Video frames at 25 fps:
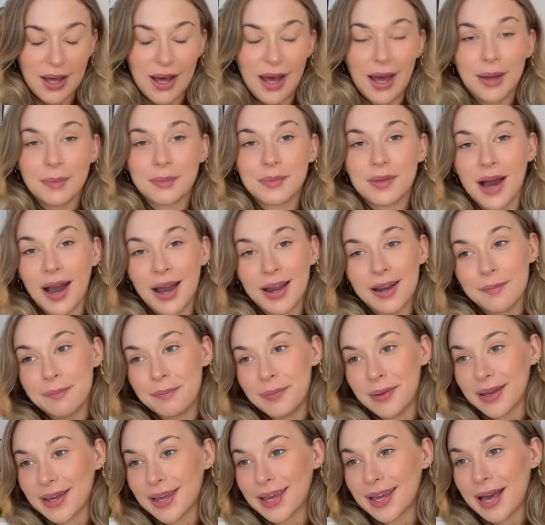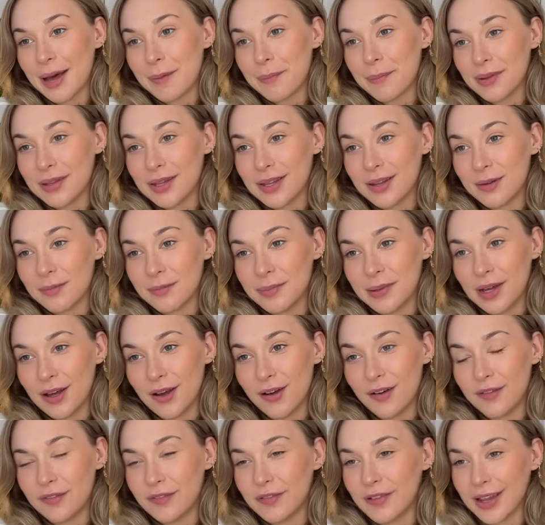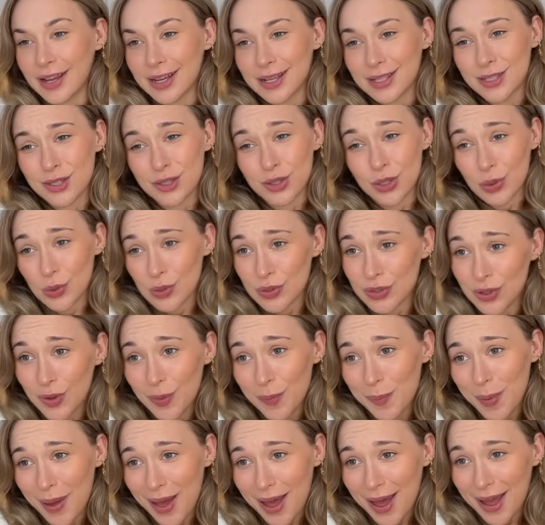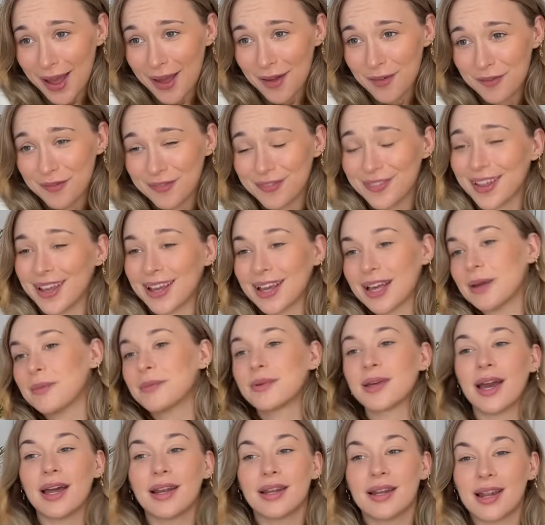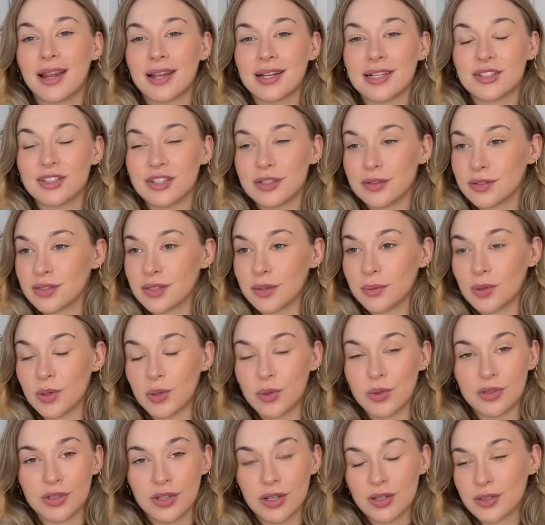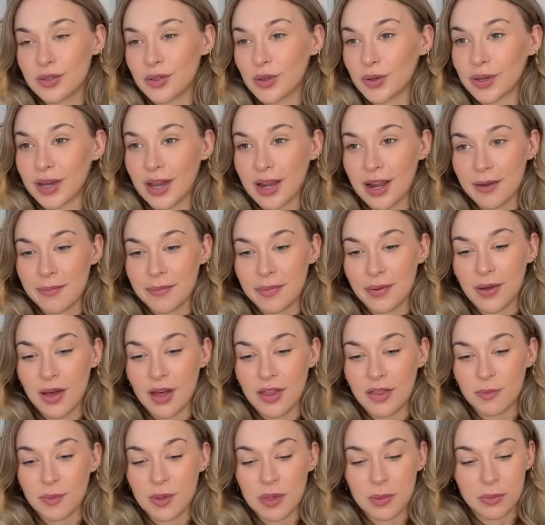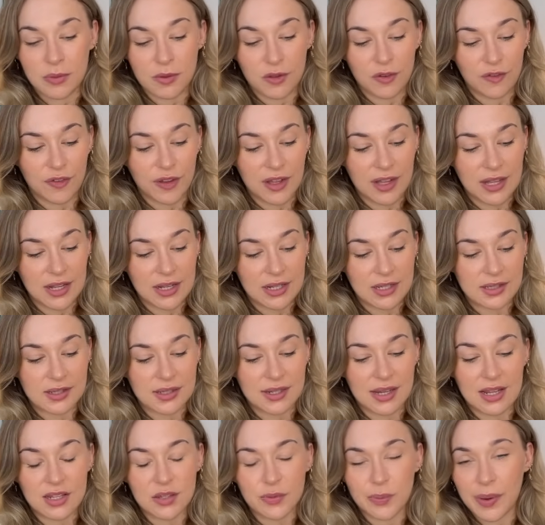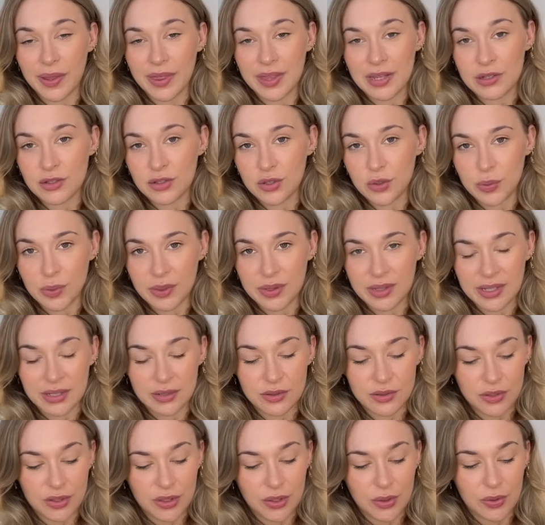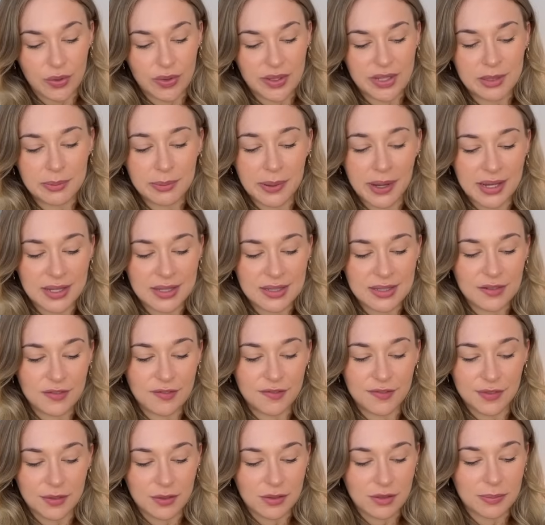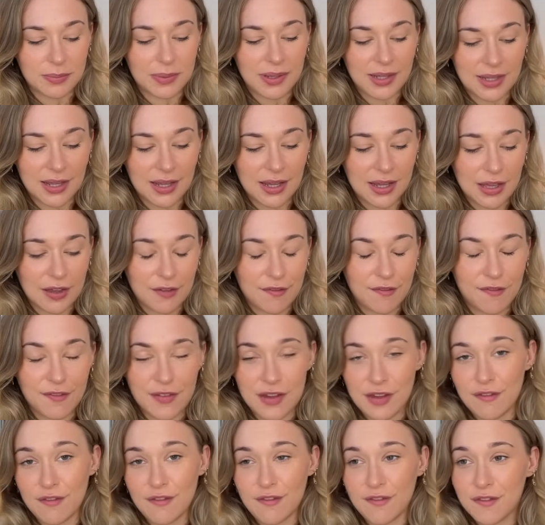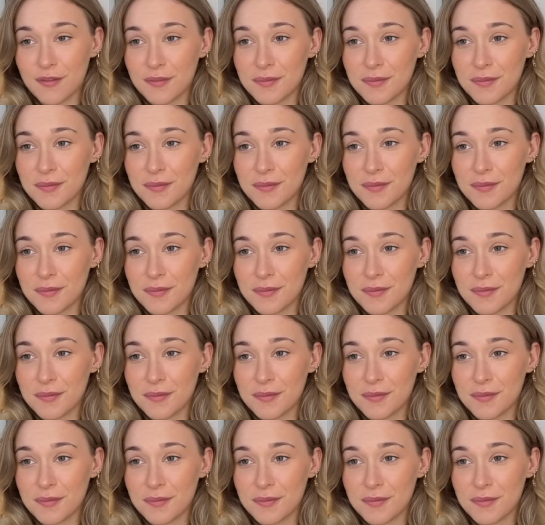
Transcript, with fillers: I'm kind of picking up a little bit of like sociopath. Like I'm getting an energy of someone who does not care about other people's feelings, and that's why they do what they do. This person feels a bit like a thief.